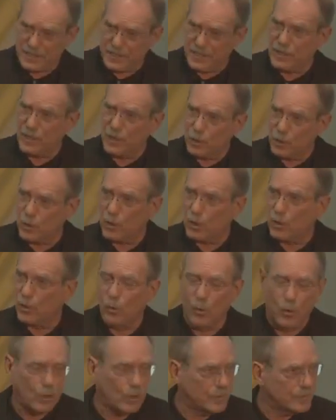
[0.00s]
is the new
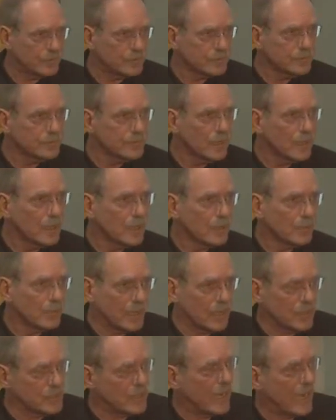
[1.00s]
cool.
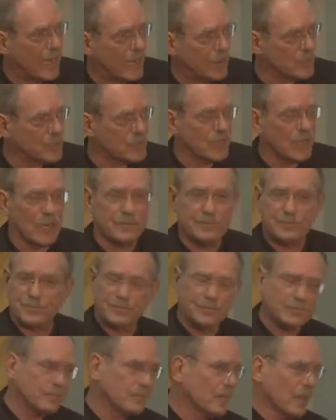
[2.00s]
Because of Amazon,
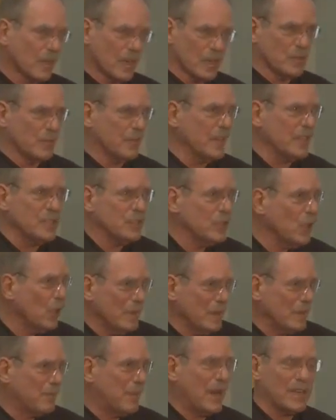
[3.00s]
because of things,
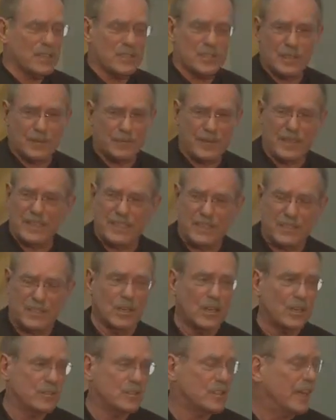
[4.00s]
nobody buys stuff that
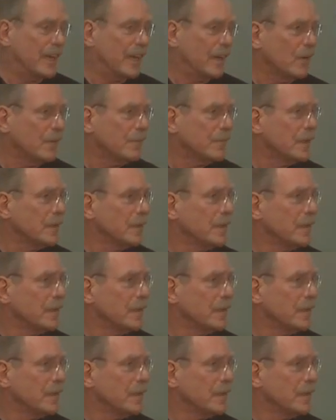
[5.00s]
isn't on sale.